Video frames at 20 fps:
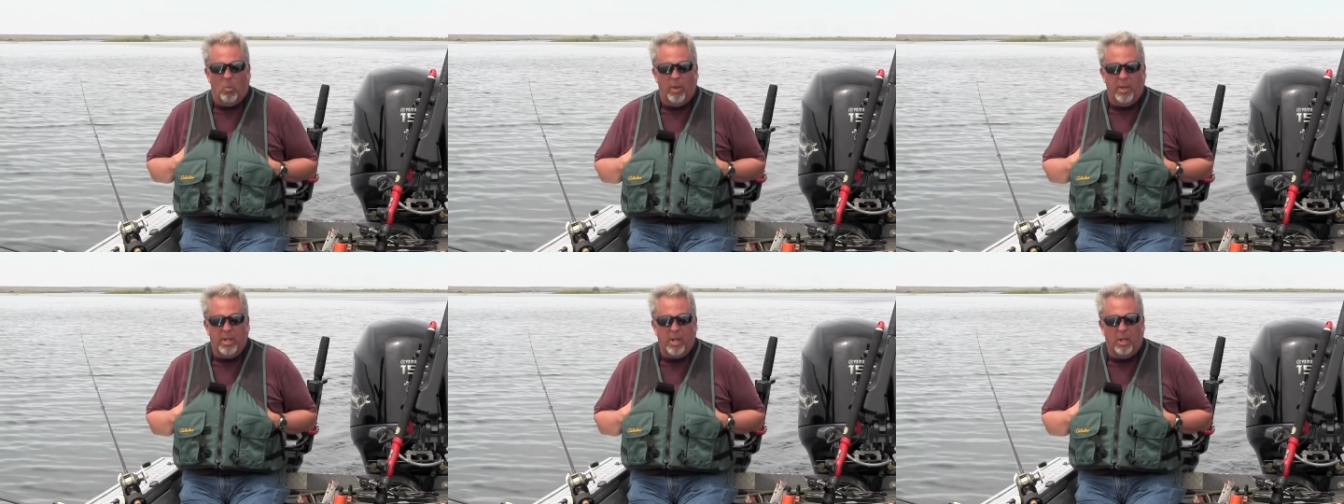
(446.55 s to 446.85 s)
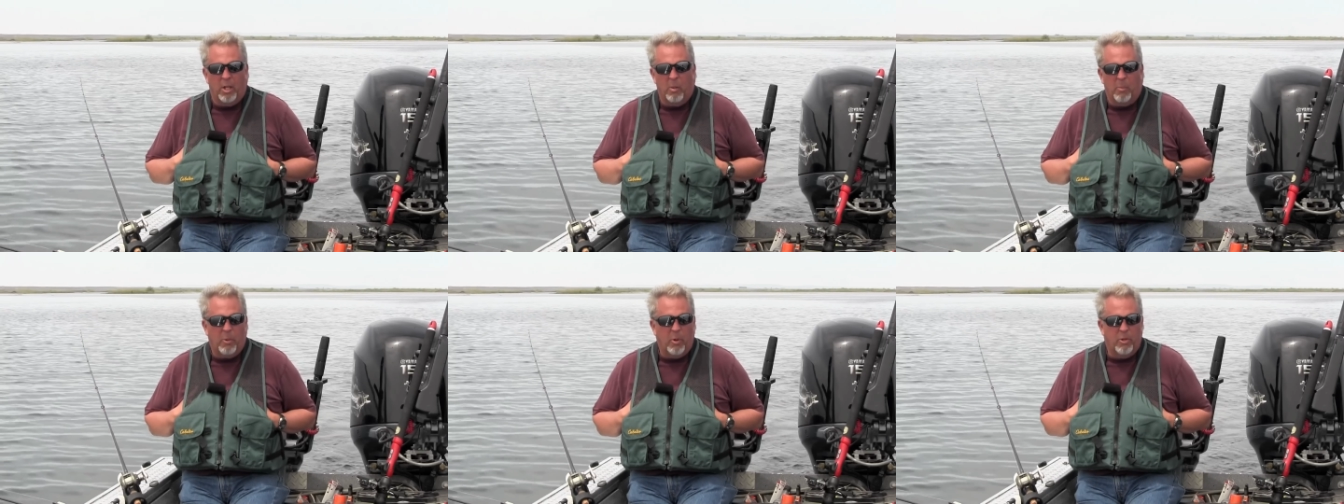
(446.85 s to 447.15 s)
When
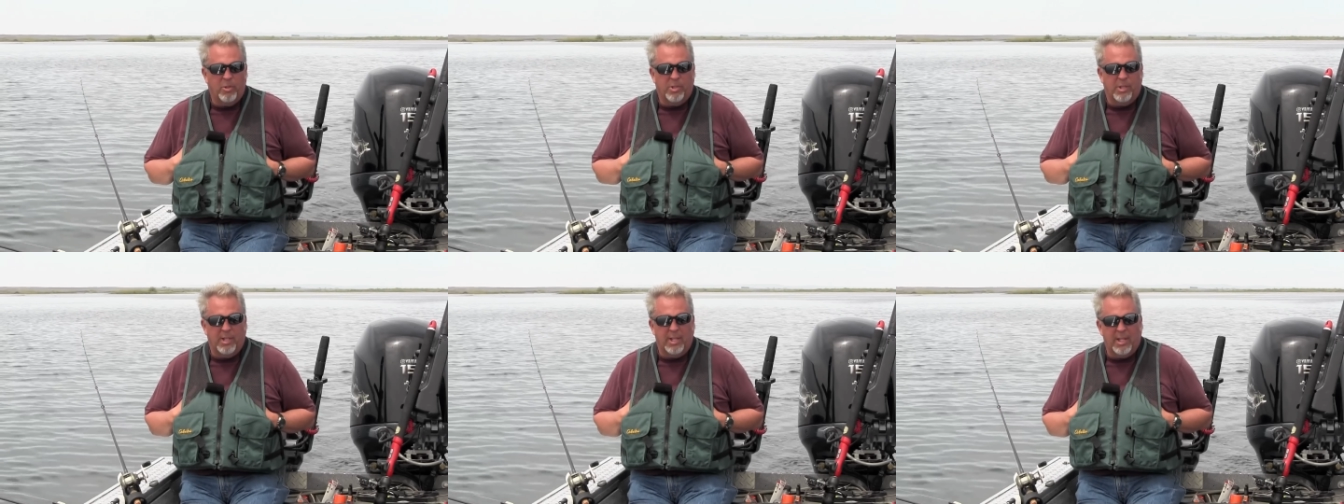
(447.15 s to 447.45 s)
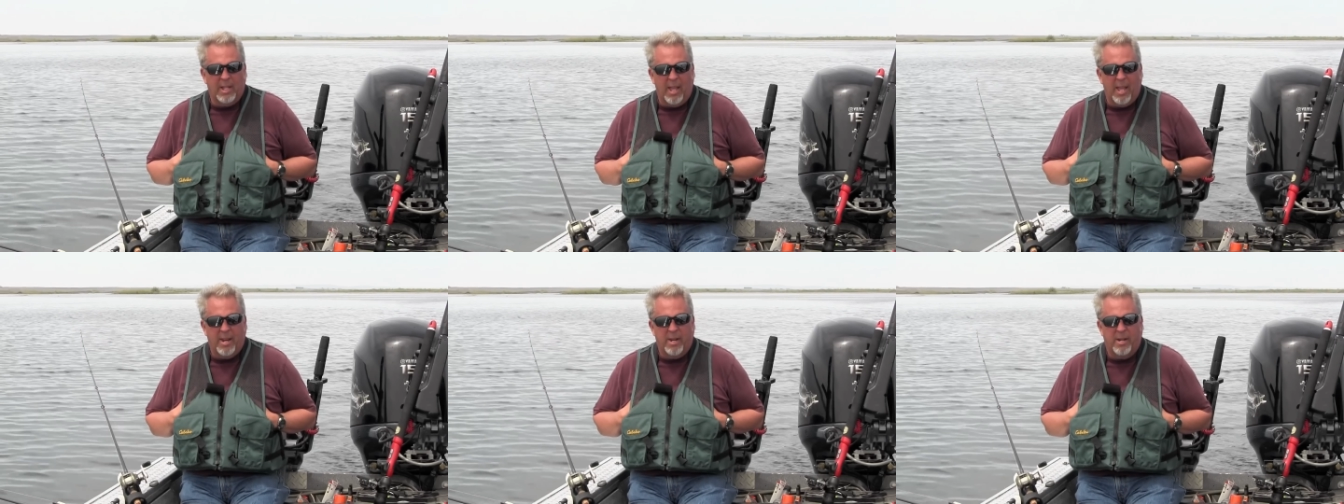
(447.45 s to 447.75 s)
yellow perch
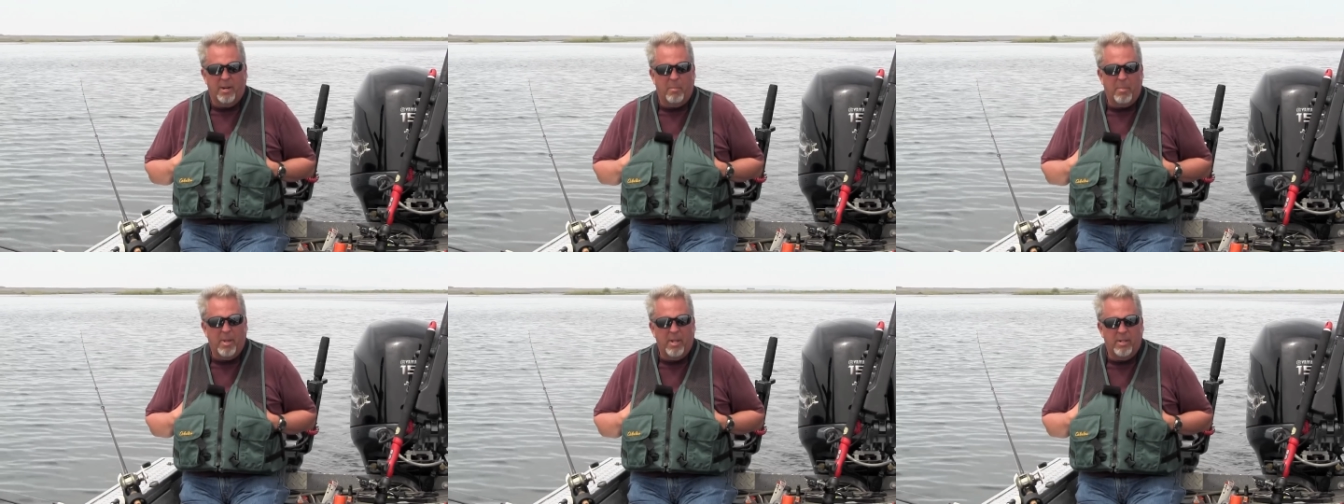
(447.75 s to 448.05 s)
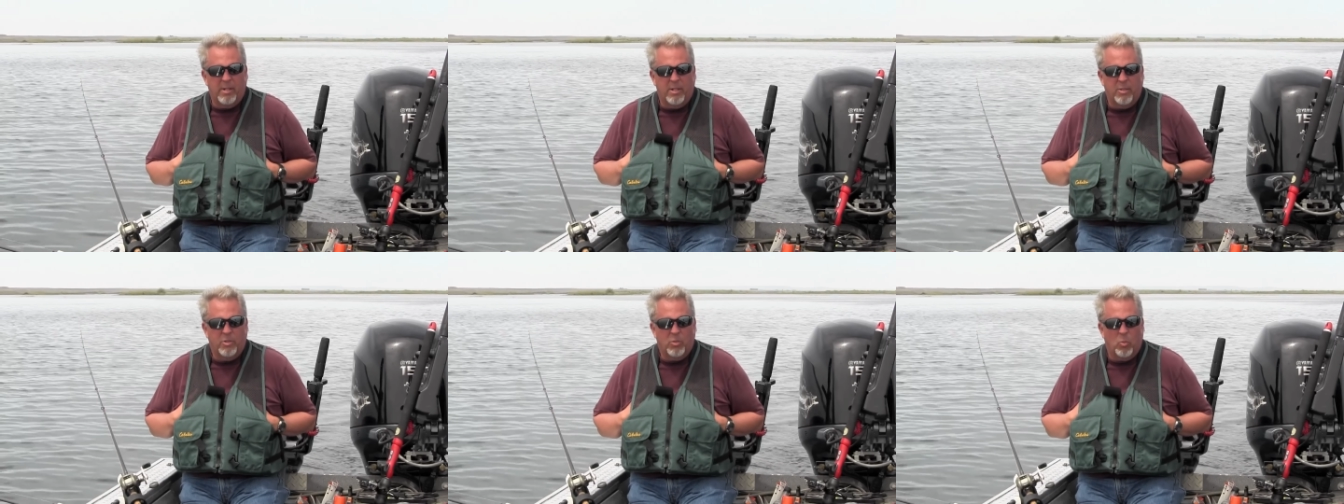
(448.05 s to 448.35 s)
decline in
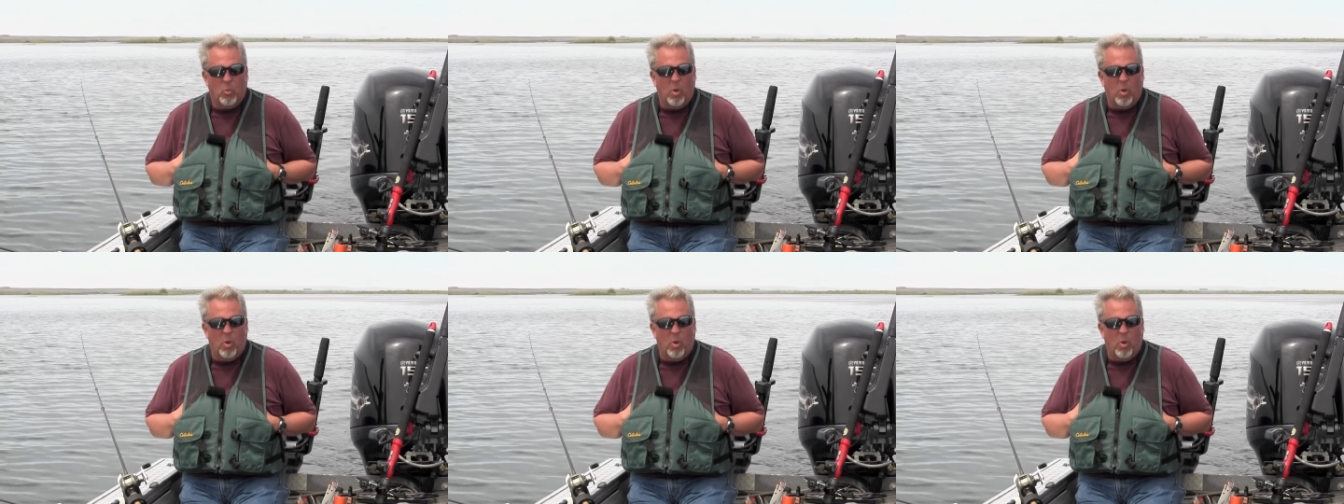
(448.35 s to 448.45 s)
abundance,